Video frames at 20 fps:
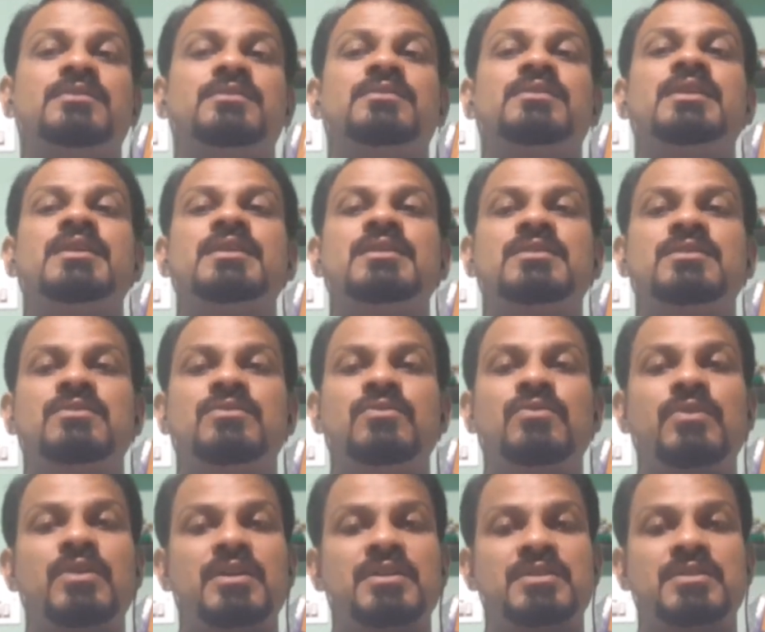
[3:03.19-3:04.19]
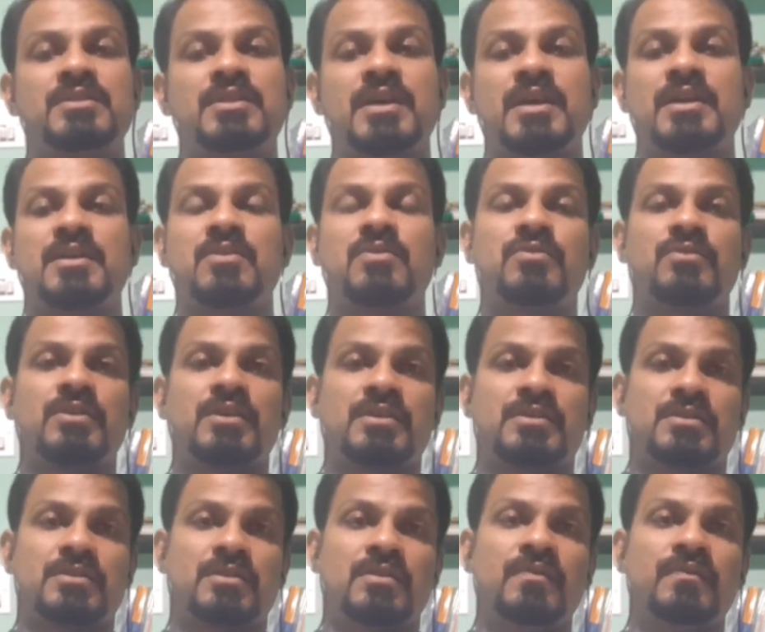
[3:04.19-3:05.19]
that is Correlation and
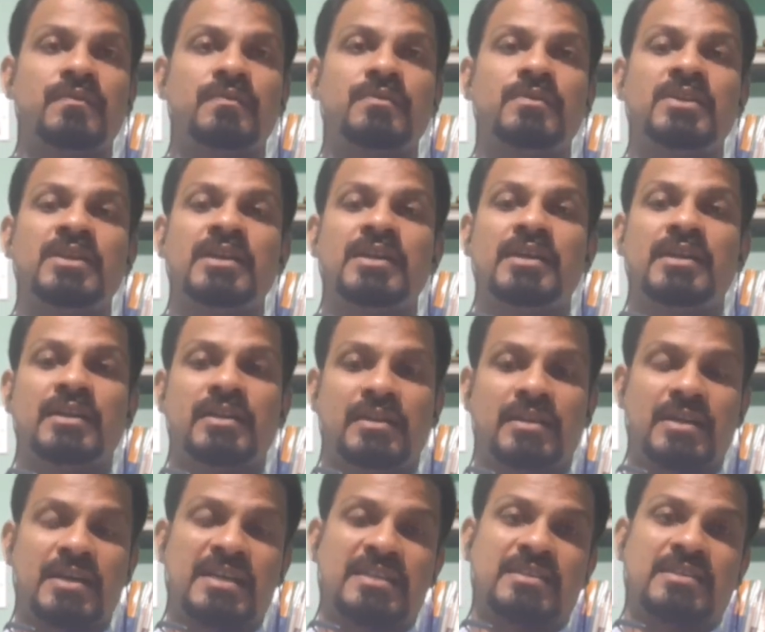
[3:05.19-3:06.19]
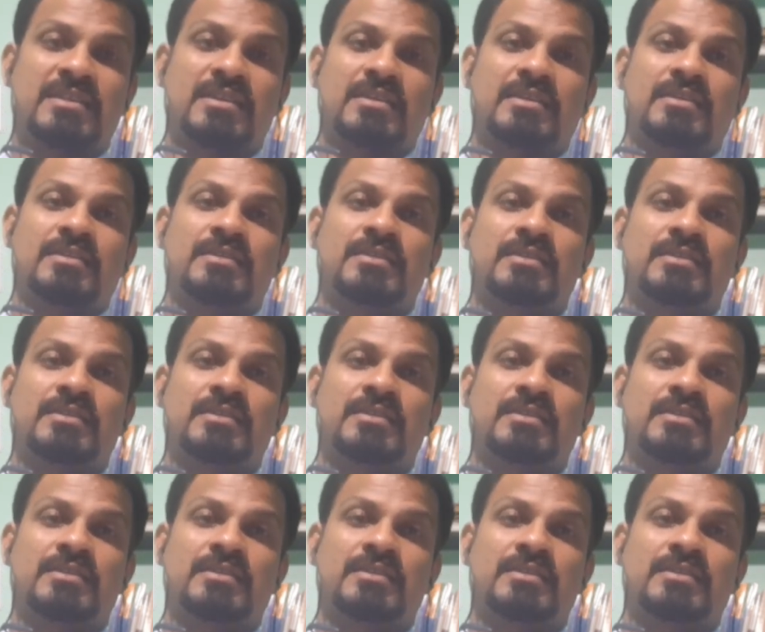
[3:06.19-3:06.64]
Organization of Data.